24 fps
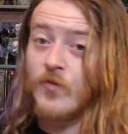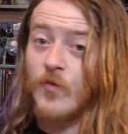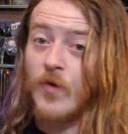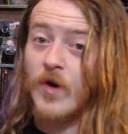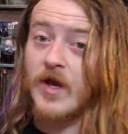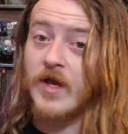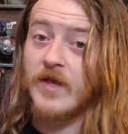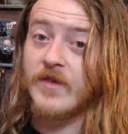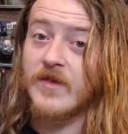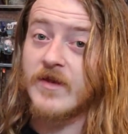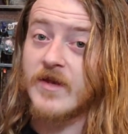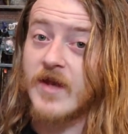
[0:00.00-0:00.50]
the
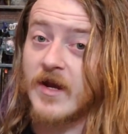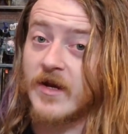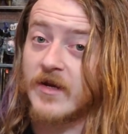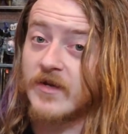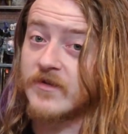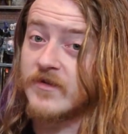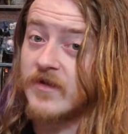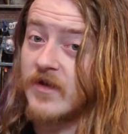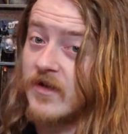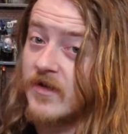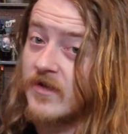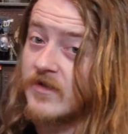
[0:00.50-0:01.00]
way that
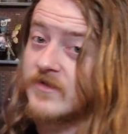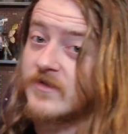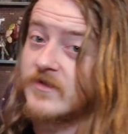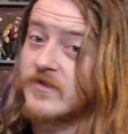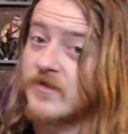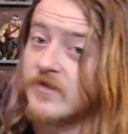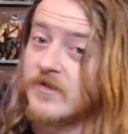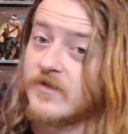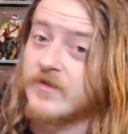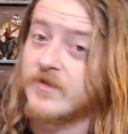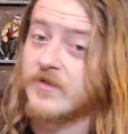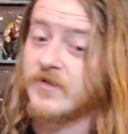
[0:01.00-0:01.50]
NECA
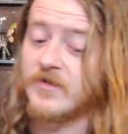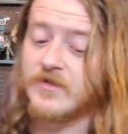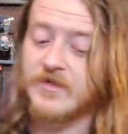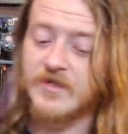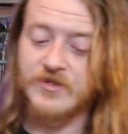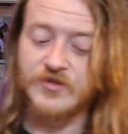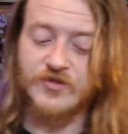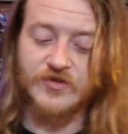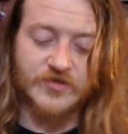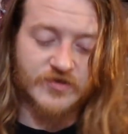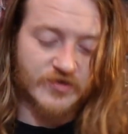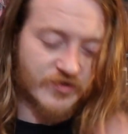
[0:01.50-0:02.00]
does
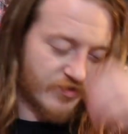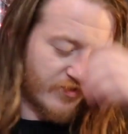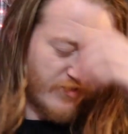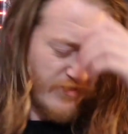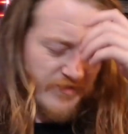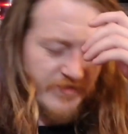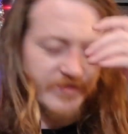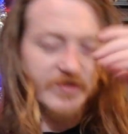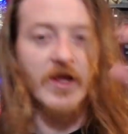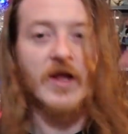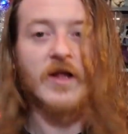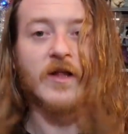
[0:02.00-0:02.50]
Ninja
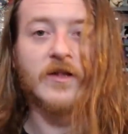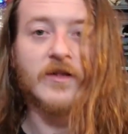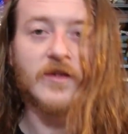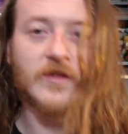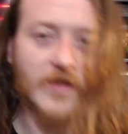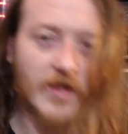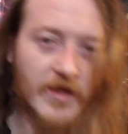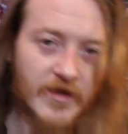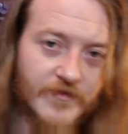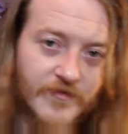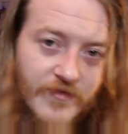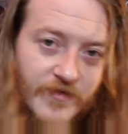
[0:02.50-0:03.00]
Turtles.
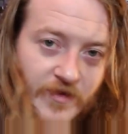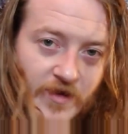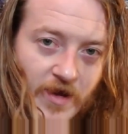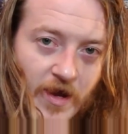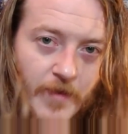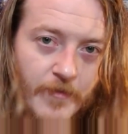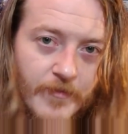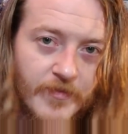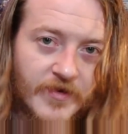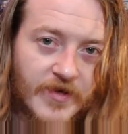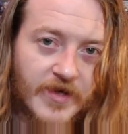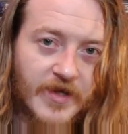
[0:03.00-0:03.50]
Love the
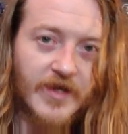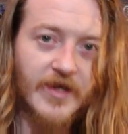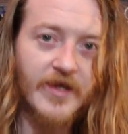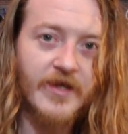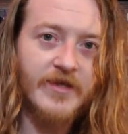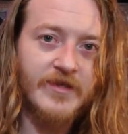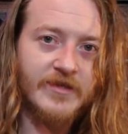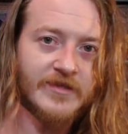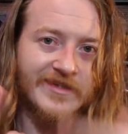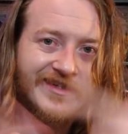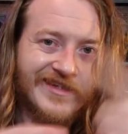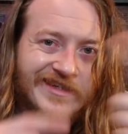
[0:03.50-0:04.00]

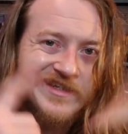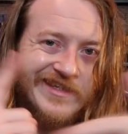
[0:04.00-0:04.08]
company,